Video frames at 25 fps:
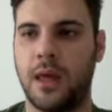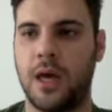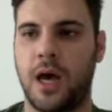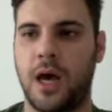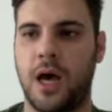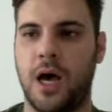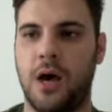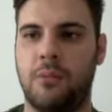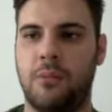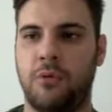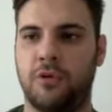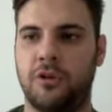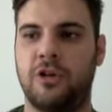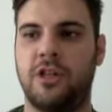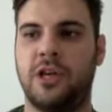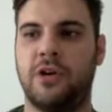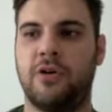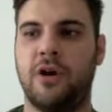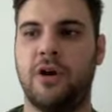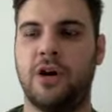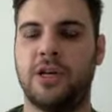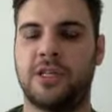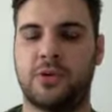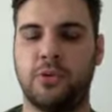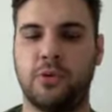um, although there
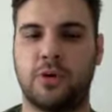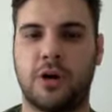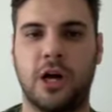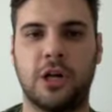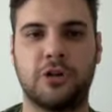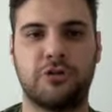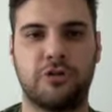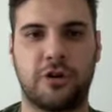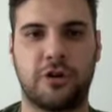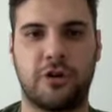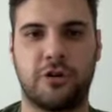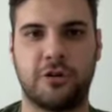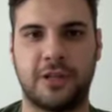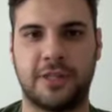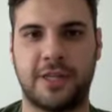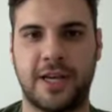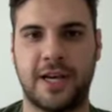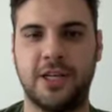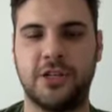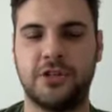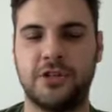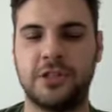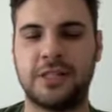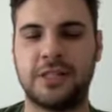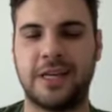are still country
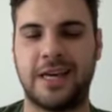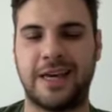connotations.